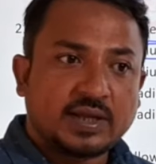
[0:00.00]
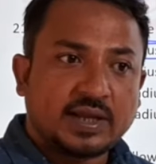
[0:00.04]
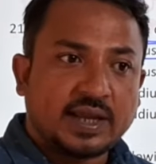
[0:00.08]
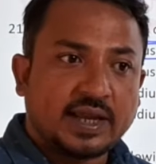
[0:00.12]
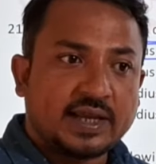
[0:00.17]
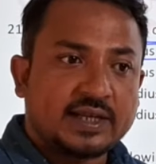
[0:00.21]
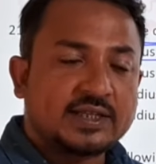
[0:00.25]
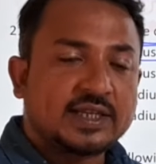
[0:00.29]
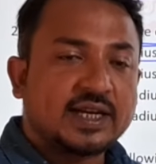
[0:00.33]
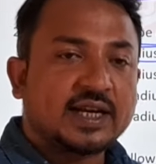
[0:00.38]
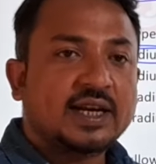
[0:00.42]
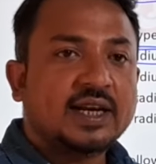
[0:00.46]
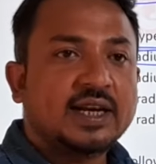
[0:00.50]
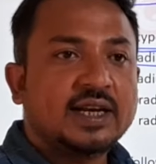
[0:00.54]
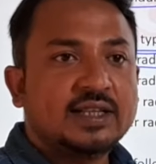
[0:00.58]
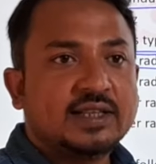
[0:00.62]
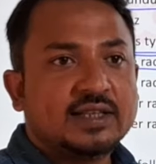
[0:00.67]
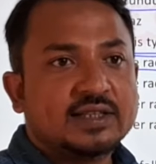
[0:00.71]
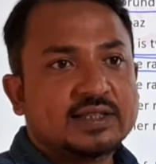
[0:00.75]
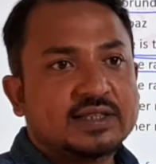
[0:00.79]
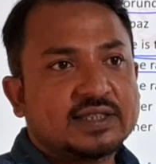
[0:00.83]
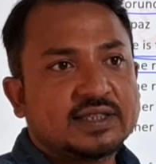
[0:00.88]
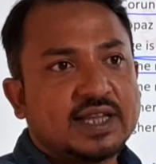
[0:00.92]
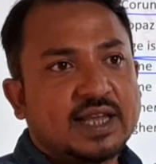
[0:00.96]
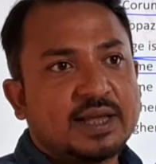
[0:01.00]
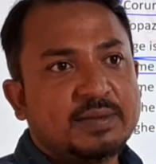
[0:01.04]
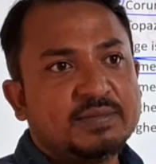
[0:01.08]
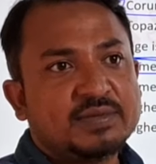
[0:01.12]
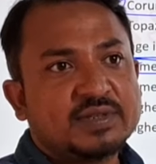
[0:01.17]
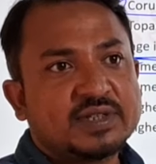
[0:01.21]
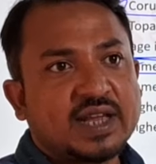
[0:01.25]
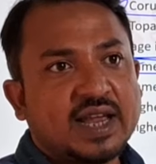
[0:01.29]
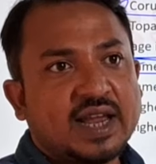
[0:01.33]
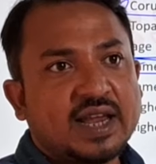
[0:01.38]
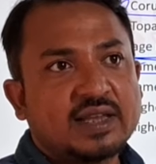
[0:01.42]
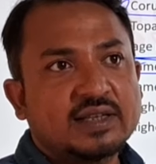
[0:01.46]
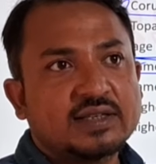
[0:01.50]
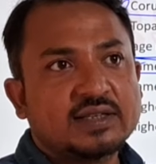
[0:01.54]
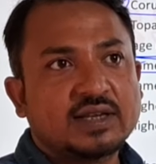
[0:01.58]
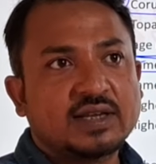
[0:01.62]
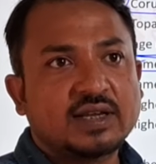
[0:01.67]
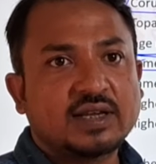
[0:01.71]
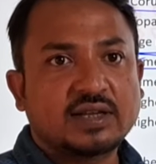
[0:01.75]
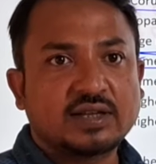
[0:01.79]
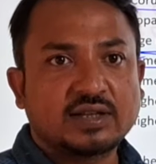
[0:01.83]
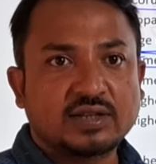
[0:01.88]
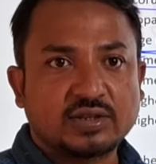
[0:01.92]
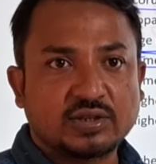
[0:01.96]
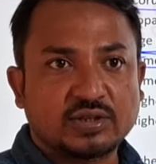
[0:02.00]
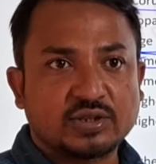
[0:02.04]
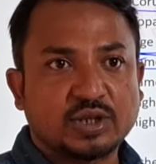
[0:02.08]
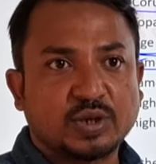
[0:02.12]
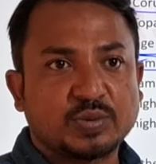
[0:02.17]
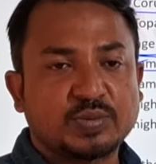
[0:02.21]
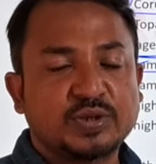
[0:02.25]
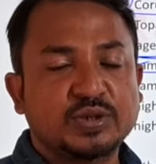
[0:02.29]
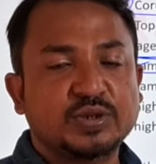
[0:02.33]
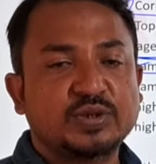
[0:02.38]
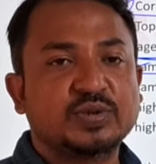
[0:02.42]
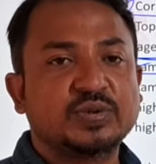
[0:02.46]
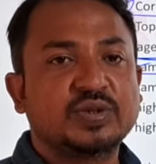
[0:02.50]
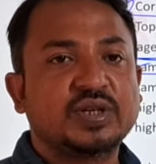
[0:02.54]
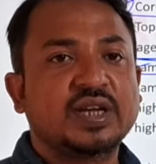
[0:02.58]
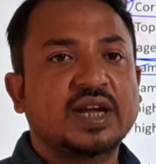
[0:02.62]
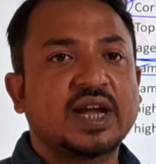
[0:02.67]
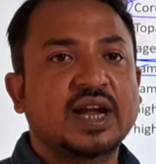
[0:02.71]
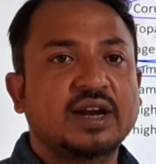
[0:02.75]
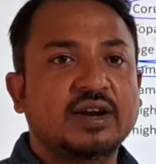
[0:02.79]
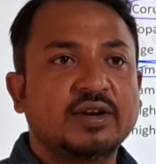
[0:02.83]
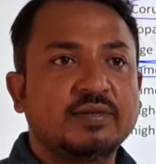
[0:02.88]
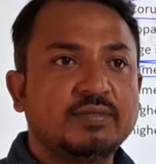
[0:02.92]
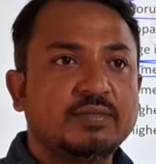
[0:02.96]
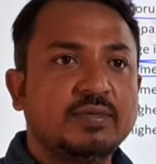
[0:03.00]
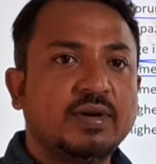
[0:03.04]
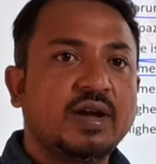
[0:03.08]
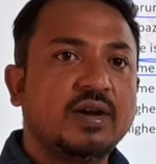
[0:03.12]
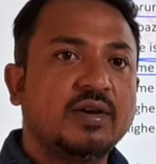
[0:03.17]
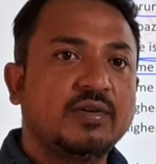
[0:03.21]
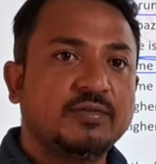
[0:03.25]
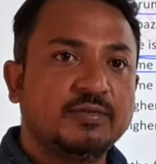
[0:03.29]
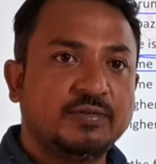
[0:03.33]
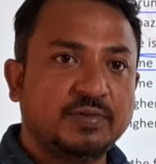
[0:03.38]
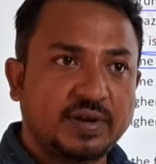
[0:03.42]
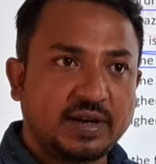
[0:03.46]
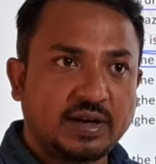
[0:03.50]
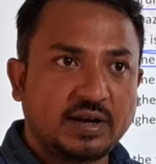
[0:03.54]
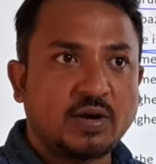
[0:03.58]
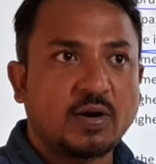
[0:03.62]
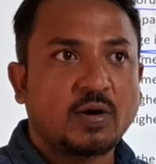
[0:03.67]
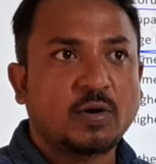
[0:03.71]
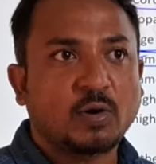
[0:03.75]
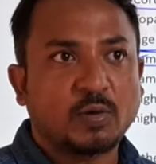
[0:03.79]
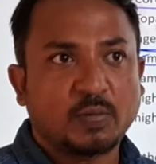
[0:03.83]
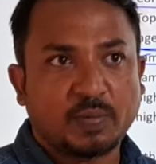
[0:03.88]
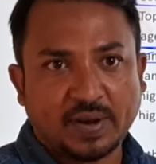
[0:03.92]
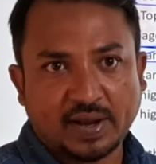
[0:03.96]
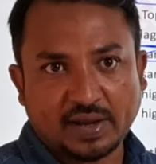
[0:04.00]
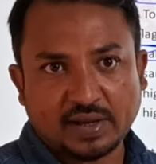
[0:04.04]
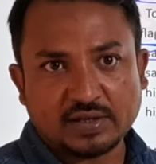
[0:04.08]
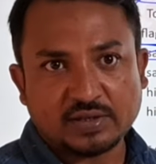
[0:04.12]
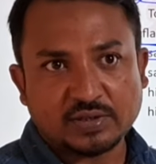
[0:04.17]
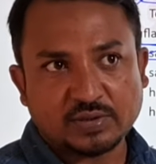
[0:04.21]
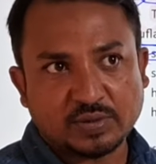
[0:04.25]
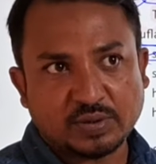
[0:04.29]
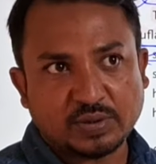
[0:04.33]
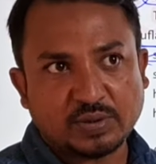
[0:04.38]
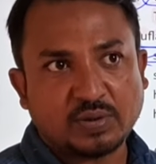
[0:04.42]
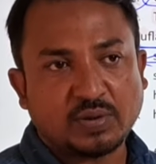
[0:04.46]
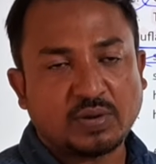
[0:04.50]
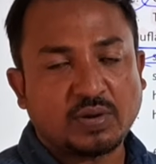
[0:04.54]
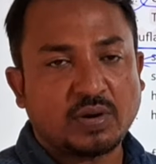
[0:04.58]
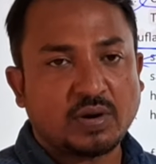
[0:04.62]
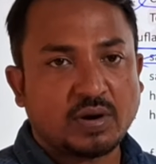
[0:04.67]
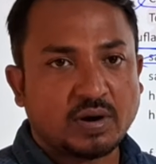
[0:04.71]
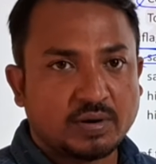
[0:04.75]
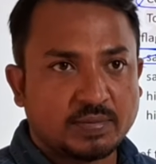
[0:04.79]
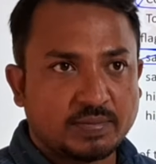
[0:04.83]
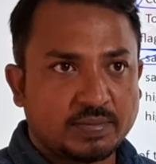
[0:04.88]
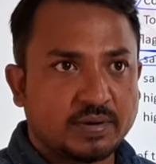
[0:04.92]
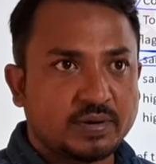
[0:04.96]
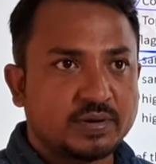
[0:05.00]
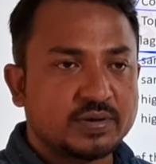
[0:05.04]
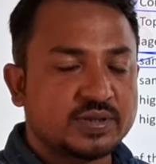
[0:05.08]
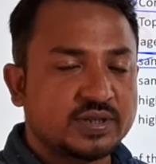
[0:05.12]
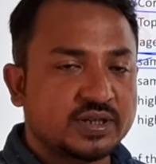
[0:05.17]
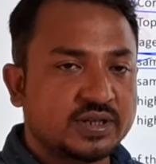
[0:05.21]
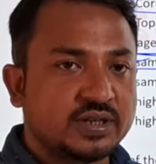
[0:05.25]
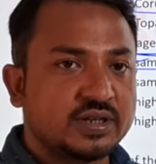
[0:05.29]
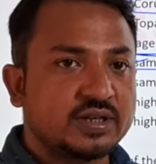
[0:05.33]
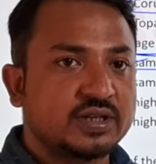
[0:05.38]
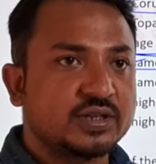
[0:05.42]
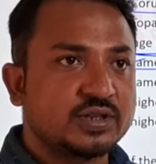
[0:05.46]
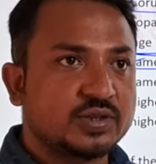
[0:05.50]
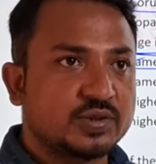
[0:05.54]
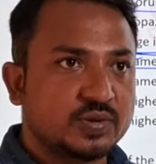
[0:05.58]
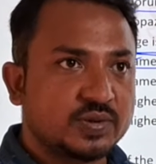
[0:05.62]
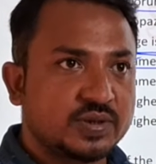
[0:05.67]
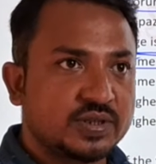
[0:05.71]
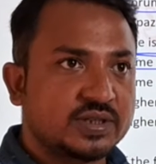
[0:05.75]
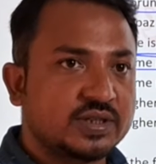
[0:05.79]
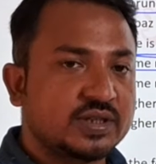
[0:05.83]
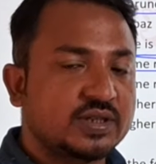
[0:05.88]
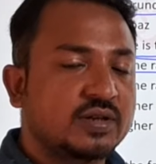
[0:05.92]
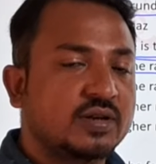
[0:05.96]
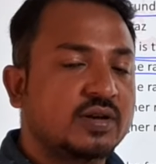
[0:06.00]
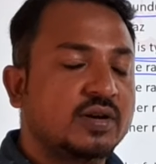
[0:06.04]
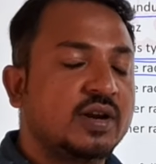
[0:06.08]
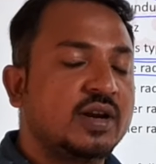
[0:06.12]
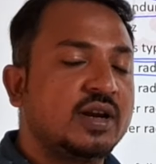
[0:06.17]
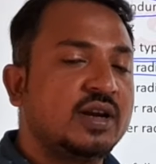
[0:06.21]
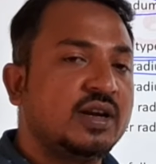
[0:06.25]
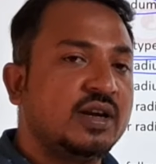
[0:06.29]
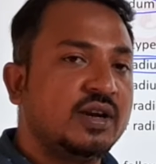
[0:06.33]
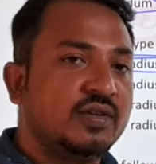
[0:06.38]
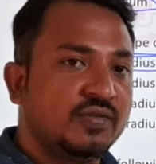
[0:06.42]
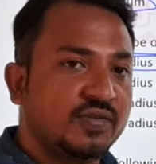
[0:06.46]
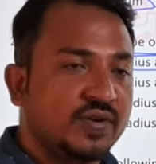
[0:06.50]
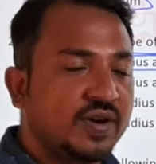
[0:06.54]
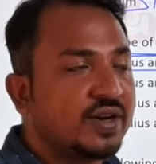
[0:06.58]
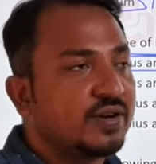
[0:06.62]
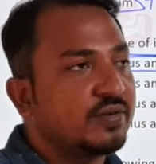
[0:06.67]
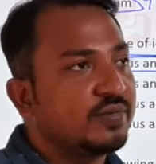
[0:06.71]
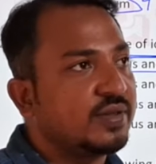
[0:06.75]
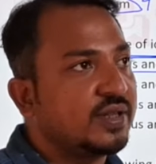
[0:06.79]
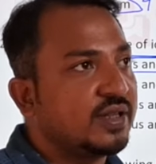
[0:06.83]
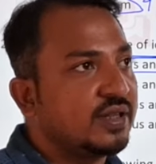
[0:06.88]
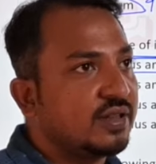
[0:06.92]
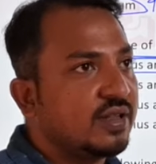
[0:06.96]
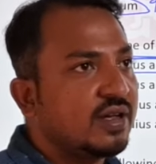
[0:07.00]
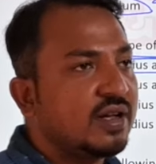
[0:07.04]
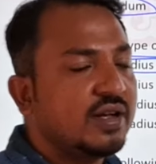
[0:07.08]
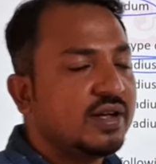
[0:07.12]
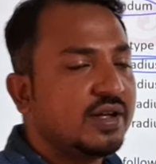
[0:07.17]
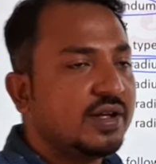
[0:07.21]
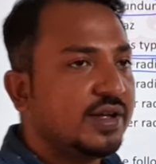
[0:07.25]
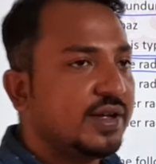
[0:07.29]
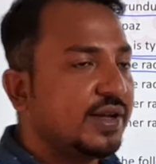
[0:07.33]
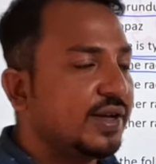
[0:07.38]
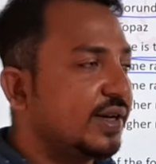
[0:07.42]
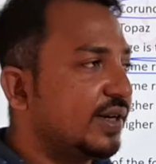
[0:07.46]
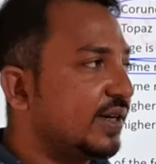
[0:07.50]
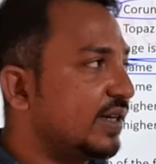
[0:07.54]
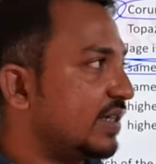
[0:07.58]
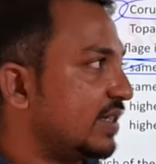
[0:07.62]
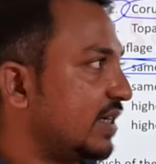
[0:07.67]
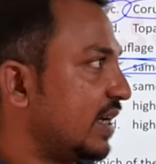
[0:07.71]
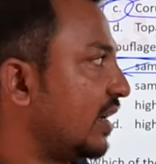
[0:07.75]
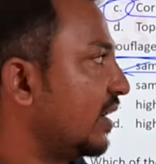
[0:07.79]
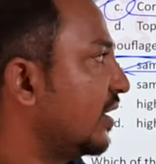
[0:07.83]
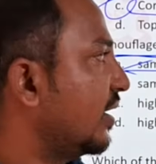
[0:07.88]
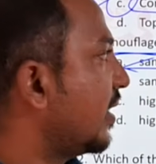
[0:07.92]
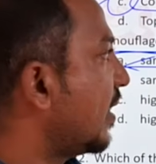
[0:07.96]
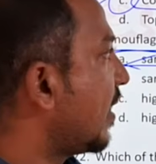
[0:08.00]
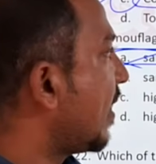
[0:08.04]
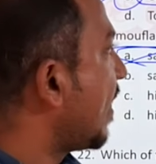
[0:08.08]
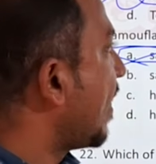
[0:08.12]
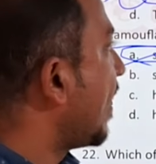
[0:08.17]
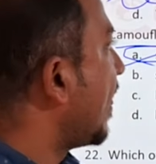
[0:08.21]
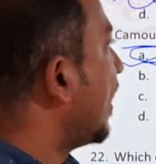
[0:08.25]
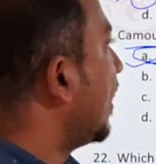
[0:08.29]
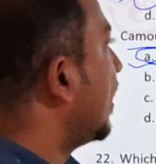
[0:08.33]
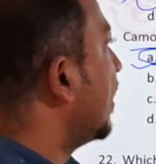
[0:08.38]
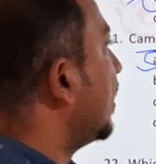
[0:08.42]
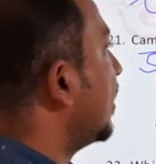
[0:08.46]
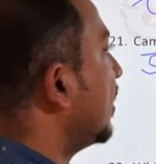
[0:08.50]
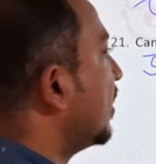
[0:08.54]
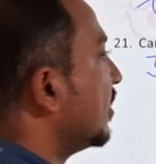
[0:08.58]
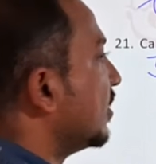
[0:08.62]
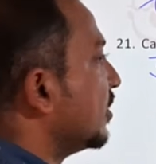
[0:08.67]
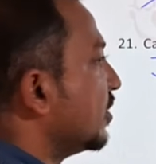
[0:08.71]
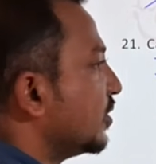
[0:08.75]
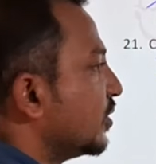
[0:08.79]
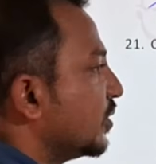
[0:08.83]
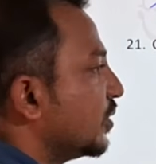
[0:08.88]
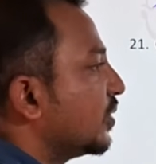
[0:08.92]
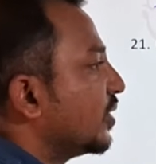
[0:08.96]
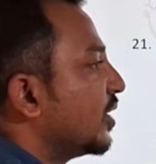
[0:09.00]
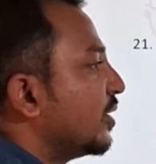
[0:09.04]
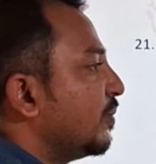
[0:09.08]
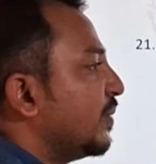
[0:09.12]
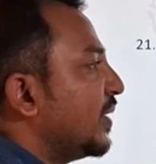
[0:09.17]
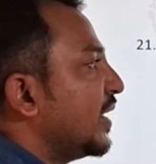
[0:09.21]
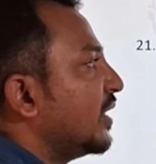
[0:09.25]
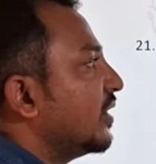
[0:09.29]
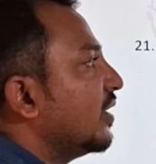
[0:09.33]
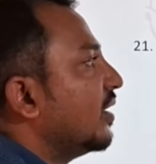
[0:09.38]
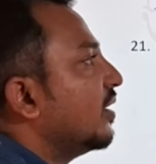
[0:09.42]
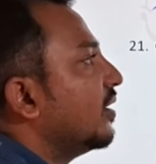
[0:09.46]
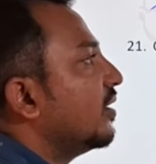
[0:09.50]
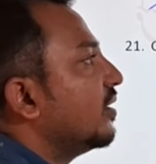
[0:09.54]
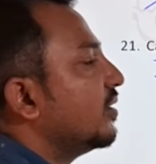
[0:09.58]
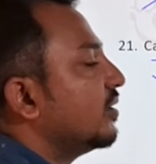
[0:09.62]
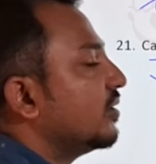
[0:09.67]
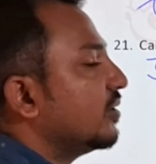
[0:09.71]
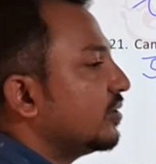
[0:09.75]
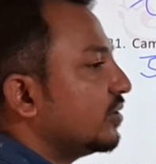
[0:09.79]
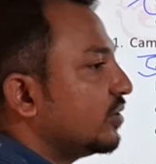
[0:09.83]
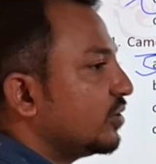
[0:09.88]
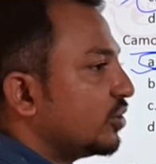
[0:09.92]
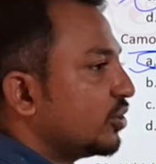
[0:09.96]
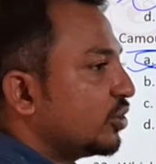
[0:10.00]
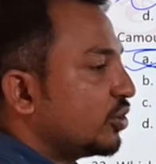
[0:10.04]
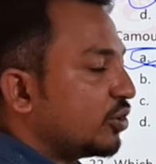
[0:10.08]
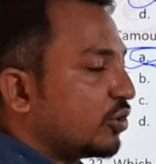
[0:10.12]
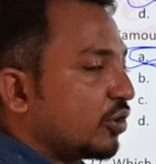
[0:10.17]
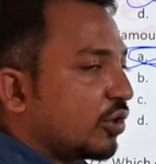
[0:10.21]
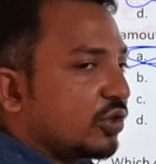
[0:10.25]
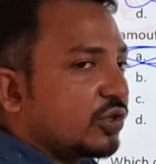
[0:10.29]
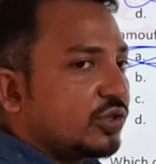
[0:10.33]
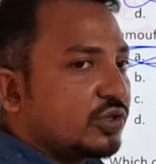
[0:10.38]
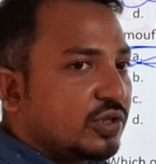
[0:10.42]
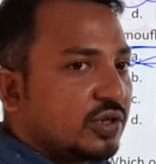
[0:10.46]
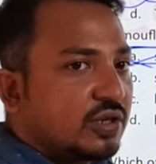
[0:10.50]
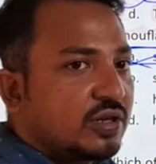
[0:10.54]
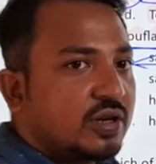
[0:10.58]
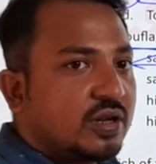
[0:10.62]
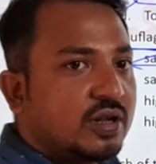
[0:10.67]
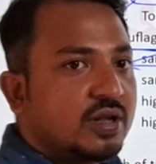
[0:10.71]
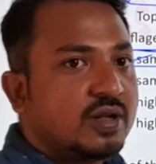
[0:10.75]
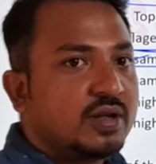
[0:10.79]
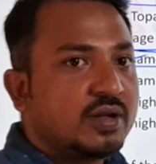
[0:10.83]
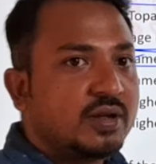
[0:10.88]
exactly the same size the substituting atom will occupy. So it will not produce any distortion or any defect within the crystal. So keeping the structure